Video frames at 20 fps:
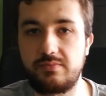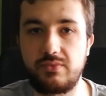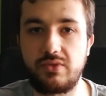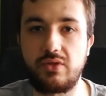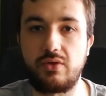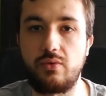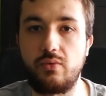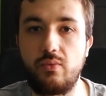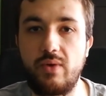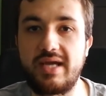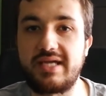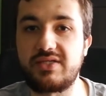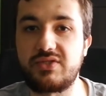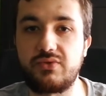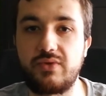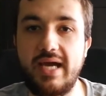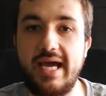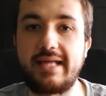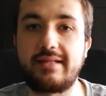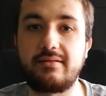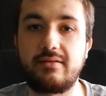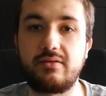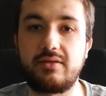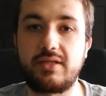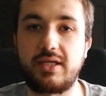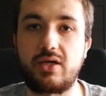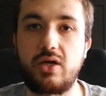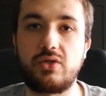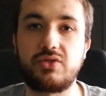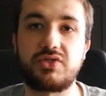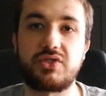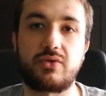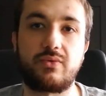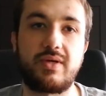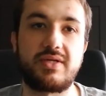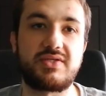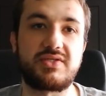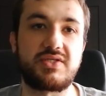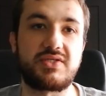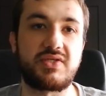you know, ways to handle the
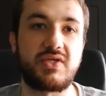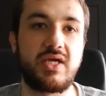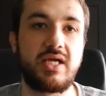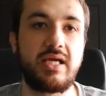consequences.